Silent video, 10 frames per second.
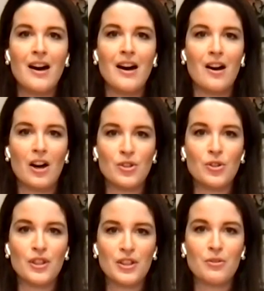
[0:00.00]
uh, I
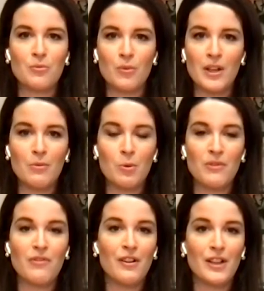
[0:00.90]
do think that it will be
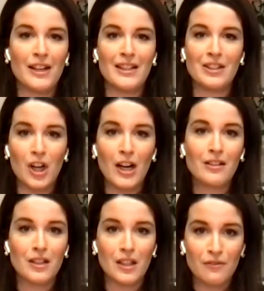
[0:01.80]
very
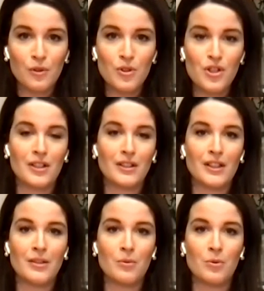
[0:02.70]
unlikely,
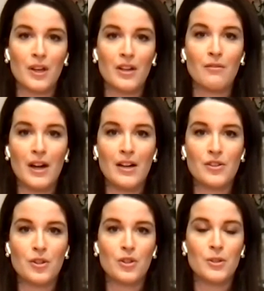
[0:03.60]
unfortunately, that we'll get around
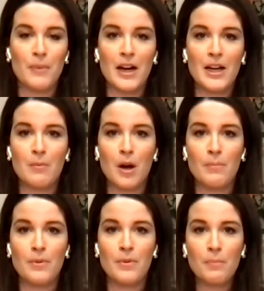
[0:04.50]
to debating my
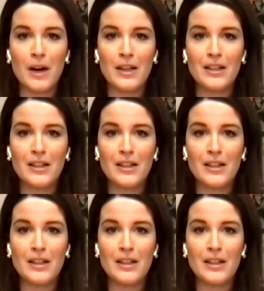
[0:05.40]
bill. But